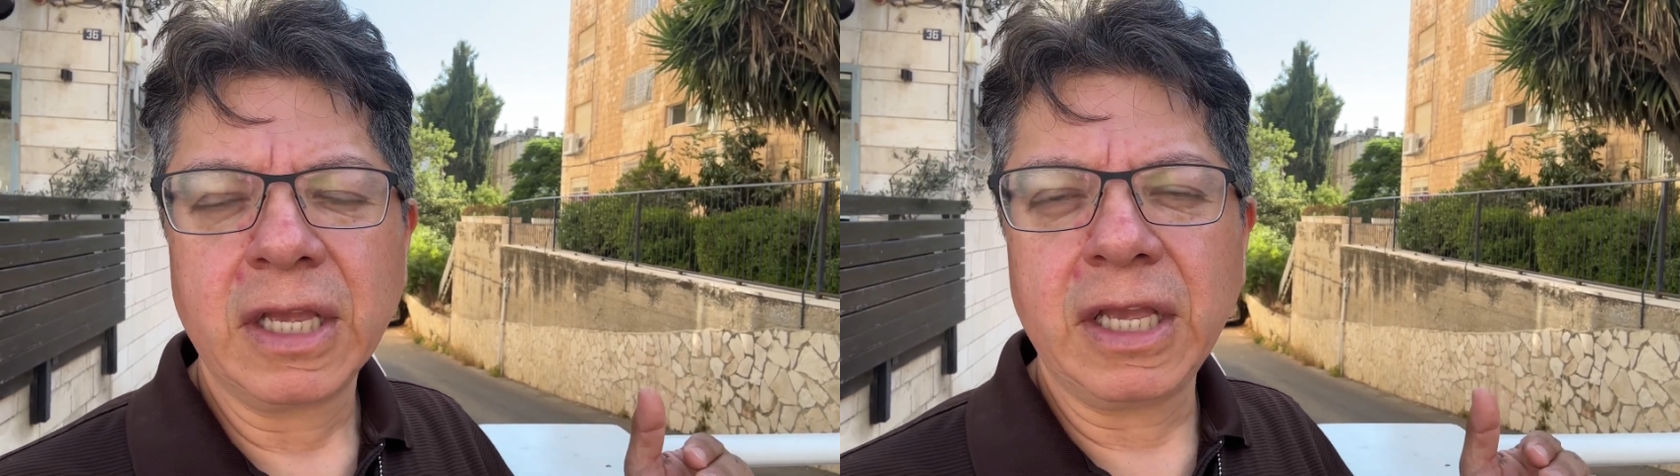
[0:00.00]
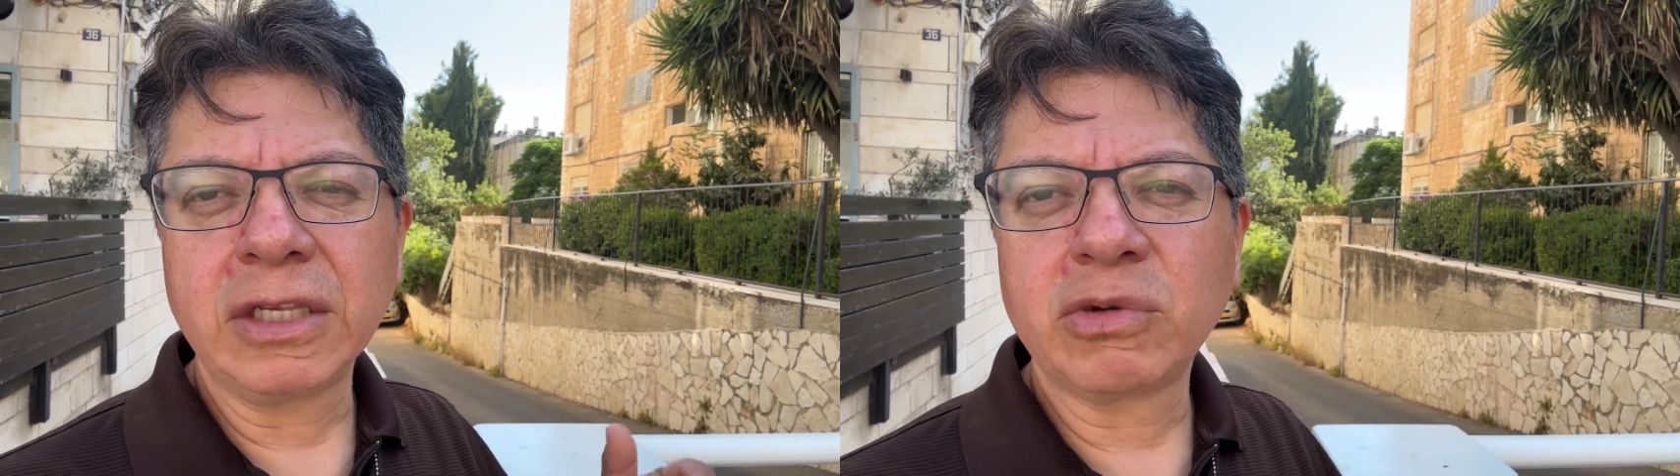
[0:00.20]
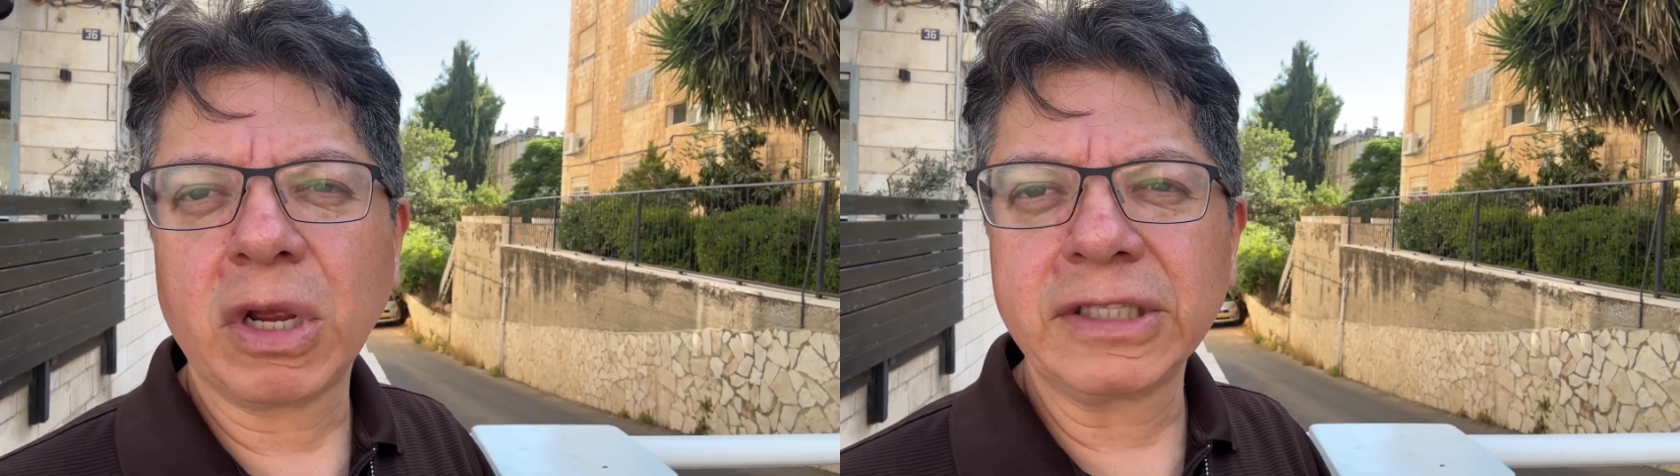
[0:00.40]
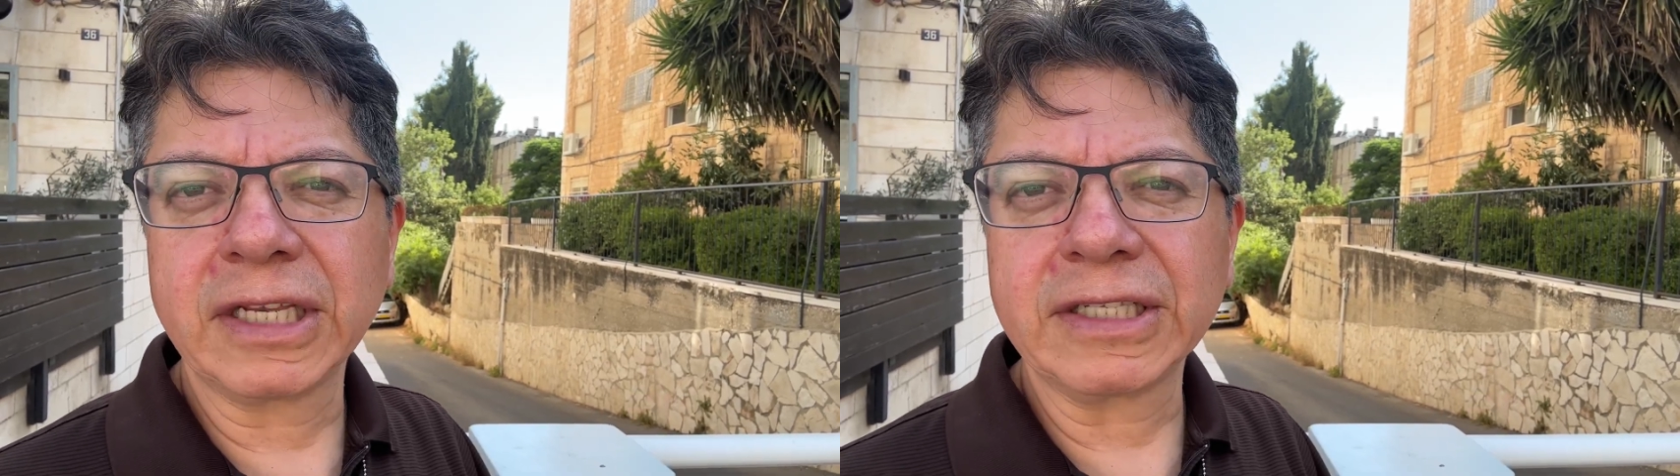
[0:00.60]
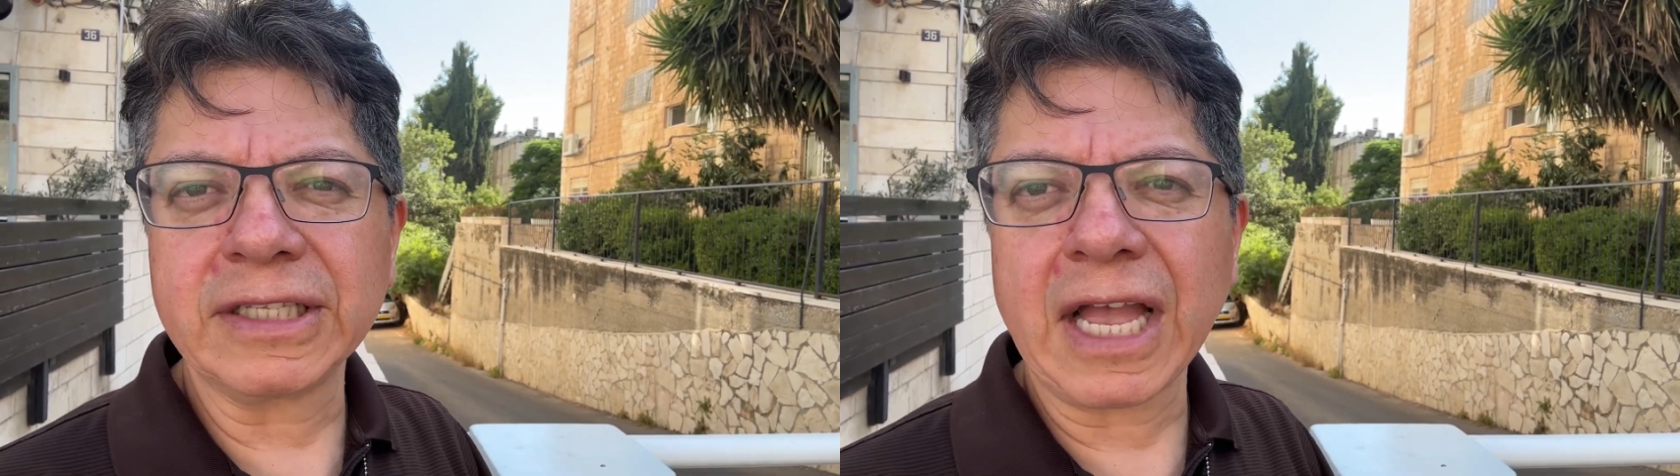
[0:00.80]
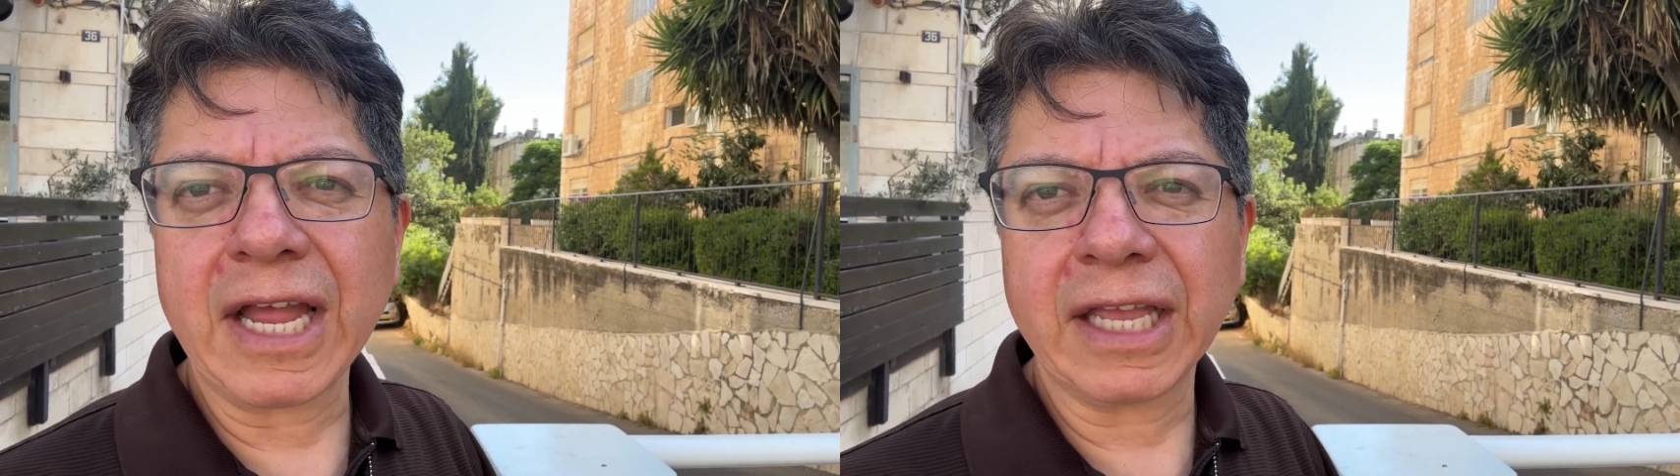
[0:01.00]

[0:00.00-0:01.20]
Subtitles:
Israel does not